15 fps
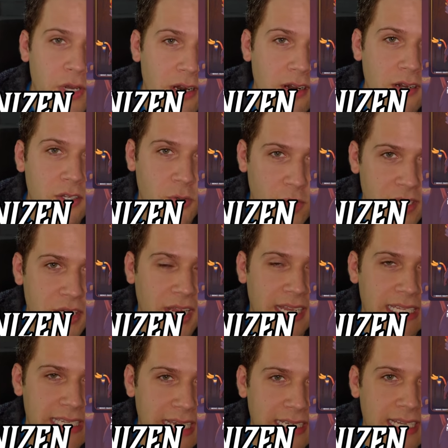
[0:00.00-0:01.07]
Twitter, Twitch,
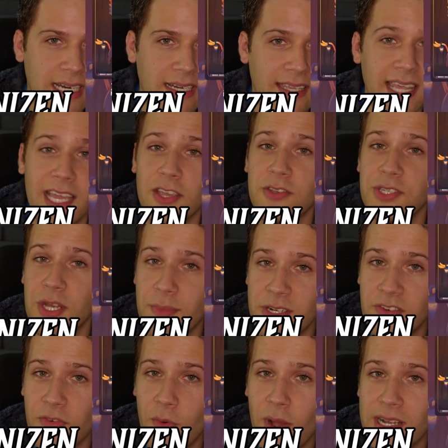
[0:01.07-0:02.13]
and TikTok. Thank you so
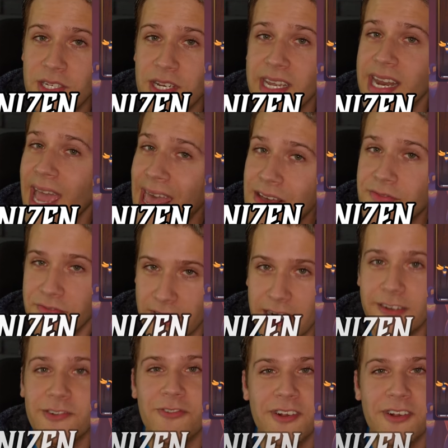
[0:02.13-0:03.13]
much for watching and have fun